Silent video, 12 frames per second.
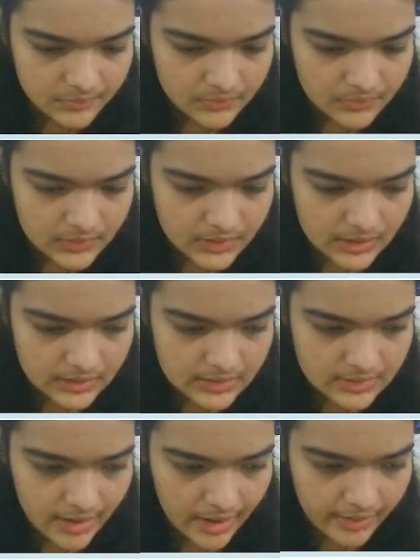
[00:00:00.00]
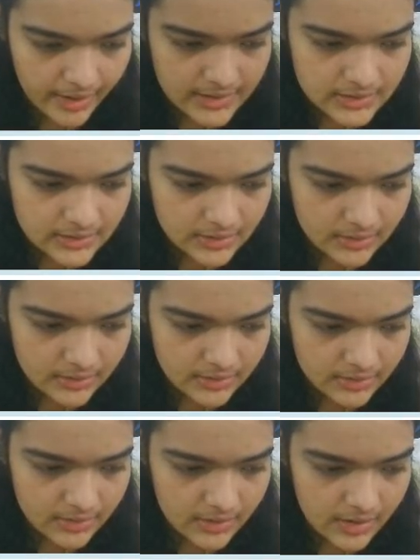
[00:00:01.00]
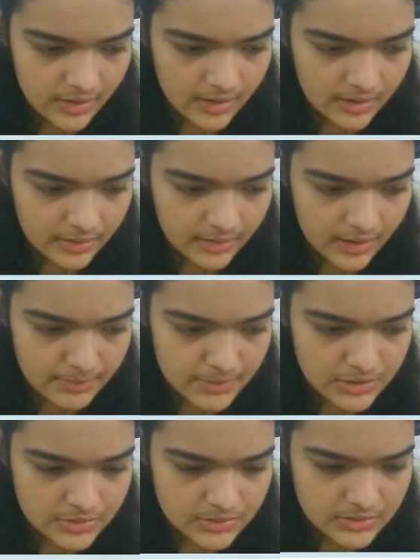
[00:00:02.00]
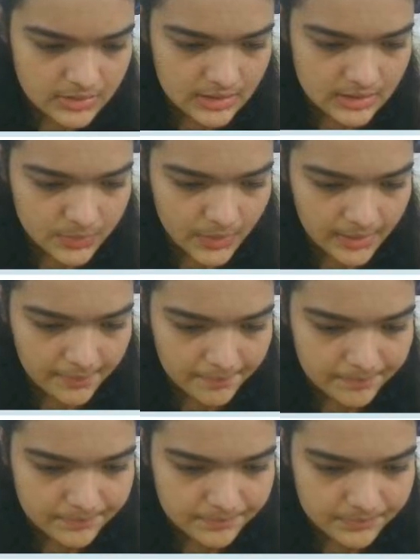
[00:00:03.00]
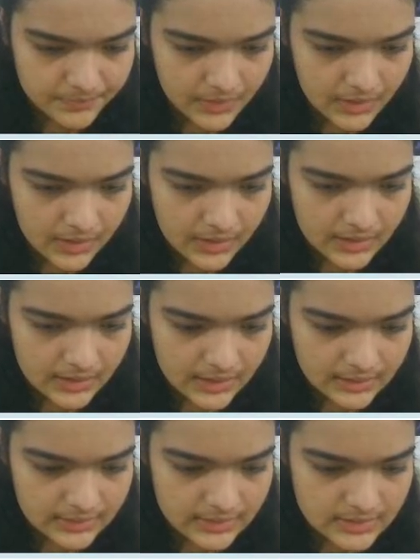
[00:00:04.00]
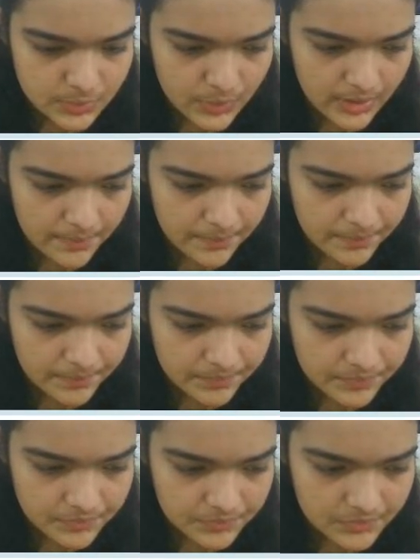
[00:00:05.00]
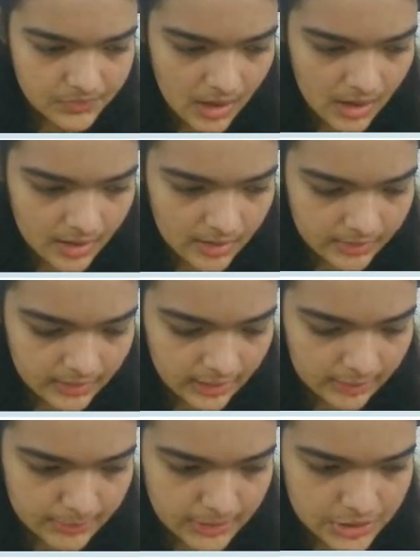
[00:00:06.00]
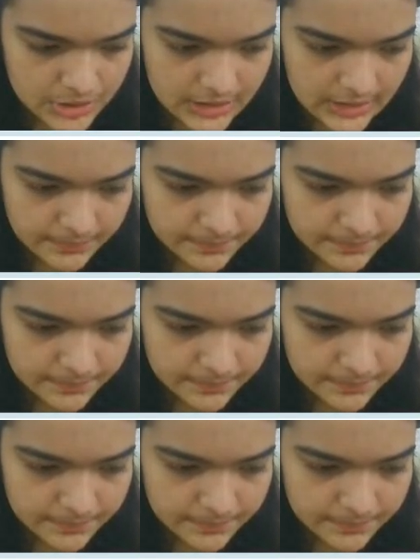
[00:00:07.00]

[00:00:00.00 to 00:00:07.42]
Take this guy right here, rename it to C as well. Take this one, rename it to D.